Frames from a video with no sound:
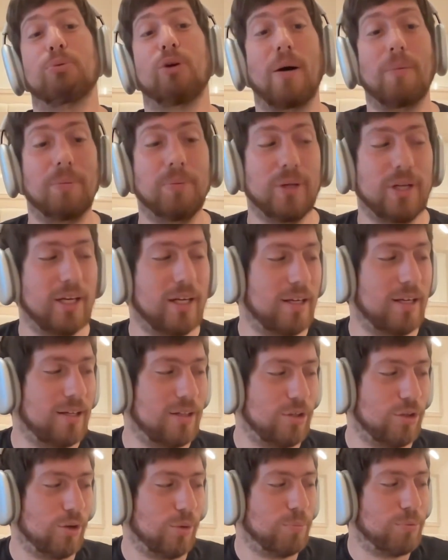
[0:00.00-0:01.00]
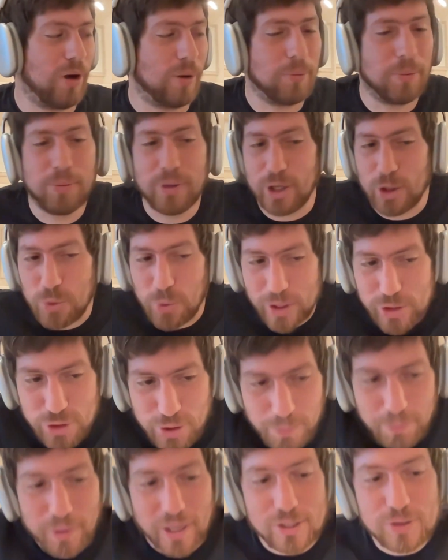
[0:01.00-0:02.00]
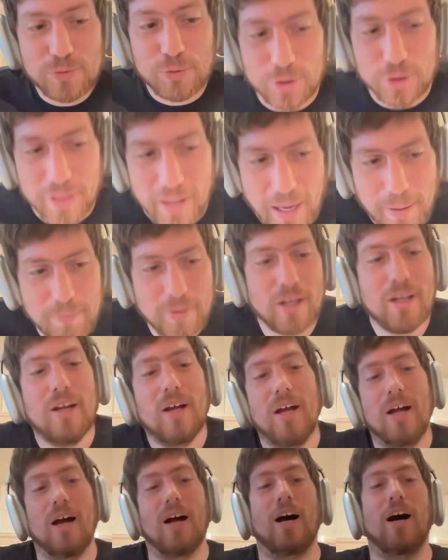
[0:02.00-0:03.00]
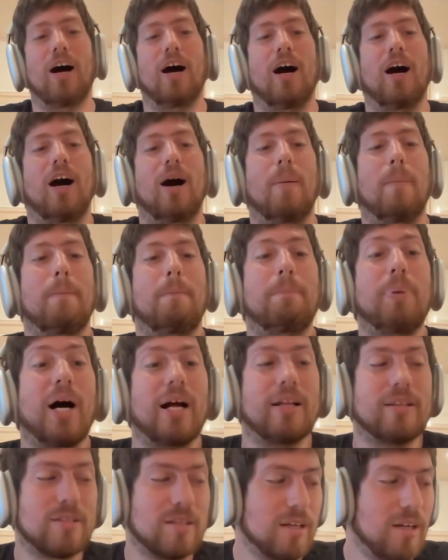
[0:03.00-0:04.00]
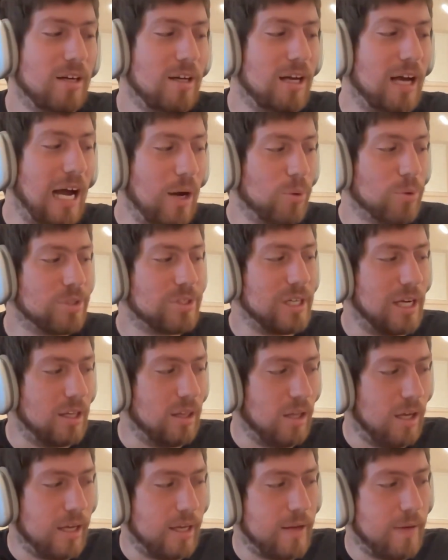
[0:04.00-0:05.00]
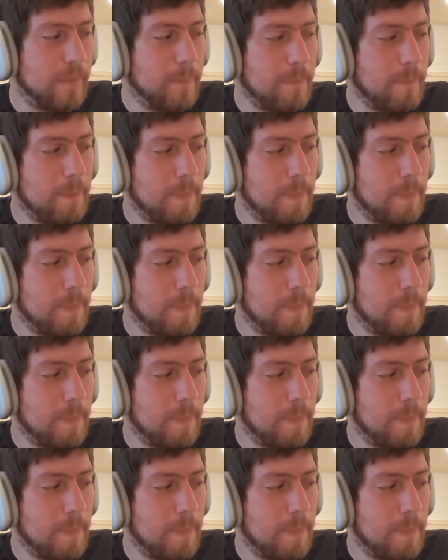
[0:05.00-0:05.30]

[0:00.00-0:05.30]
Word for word: And the co-founder and CEO of Layer 0, Bryan Pellegrino, spoke on the significance